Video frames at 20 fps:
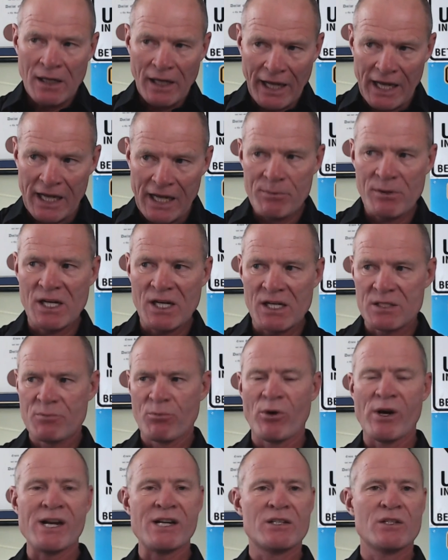ABS
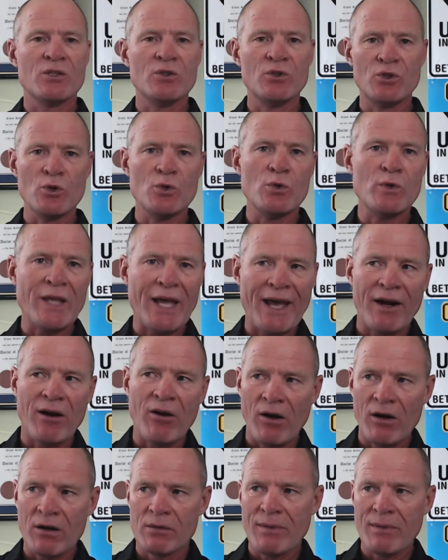brakes do that
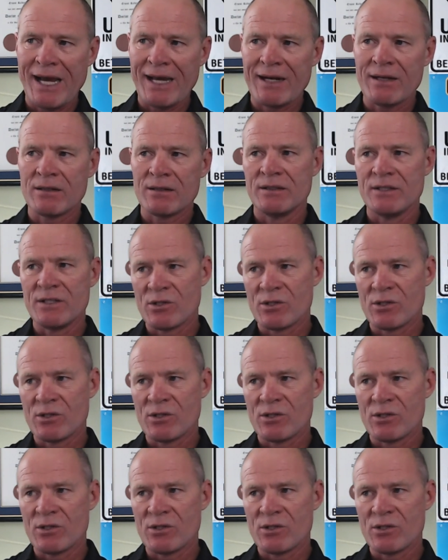automatically.